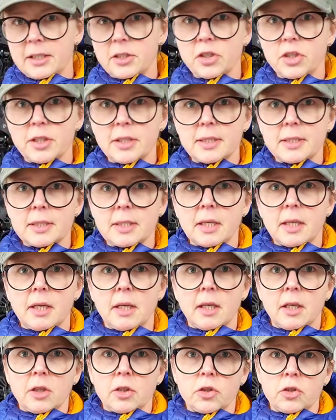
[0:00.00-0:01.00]
edges
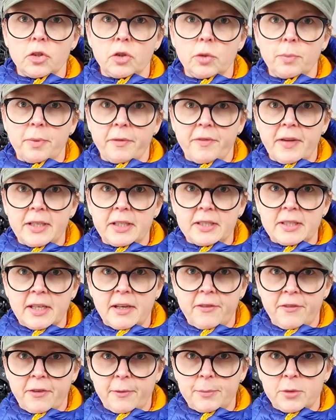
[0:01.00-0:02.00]
to prevent
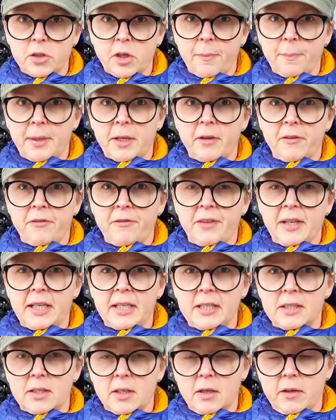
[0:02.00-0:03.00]
yourself from chopping your
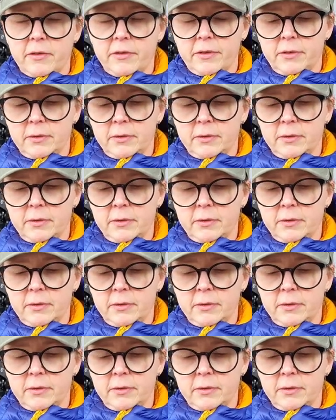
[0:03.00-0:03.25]
fingers off.